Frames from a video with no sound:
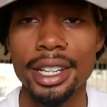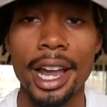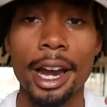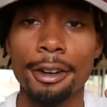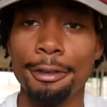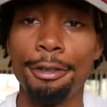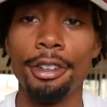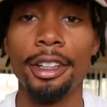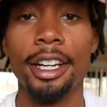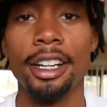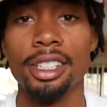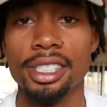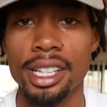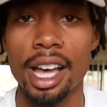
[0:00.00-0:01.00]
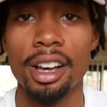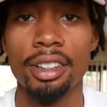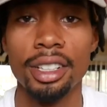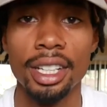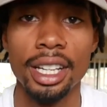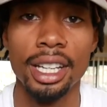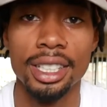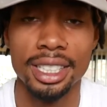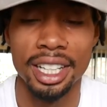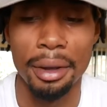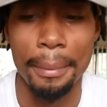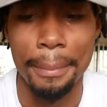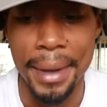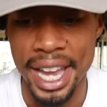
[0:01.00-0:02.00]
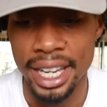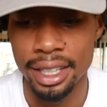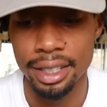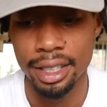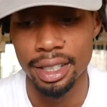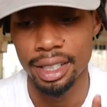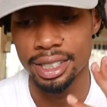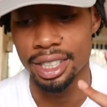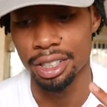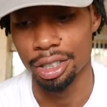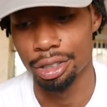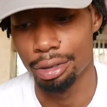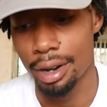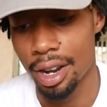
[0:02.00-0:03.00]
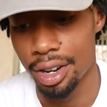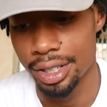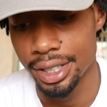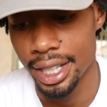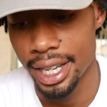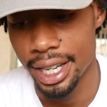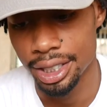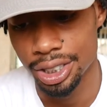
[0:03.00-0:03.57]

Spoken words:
Your hair flares out, it looks like a mane, looks like a crown on your head.